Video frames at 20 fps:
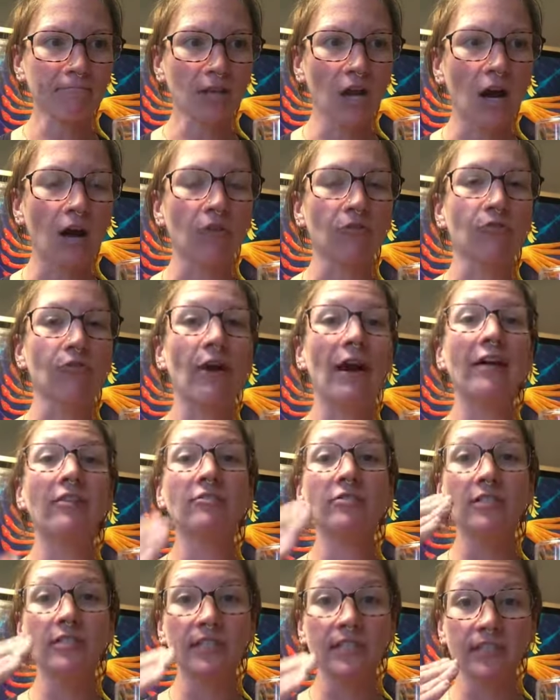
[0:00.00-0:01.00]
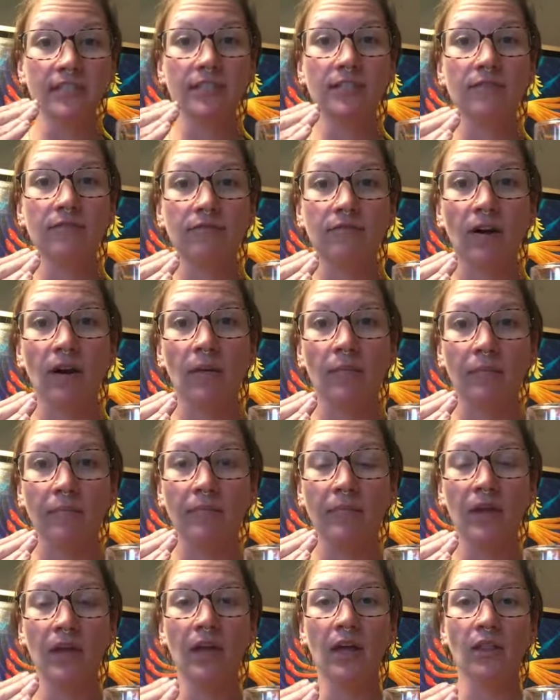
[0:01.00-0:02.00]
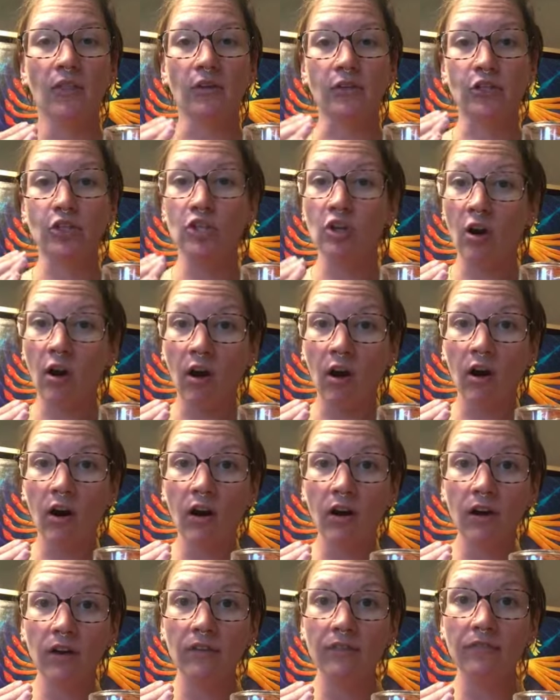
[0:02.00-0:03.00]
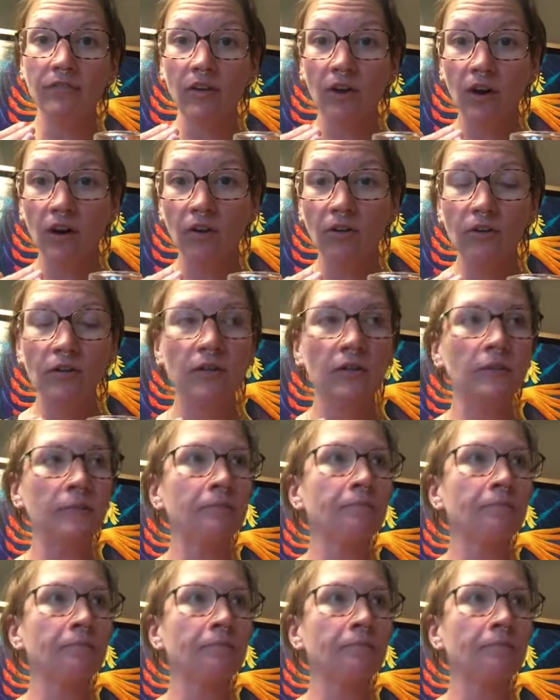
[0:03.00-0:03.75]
a roundness from the char of the oak,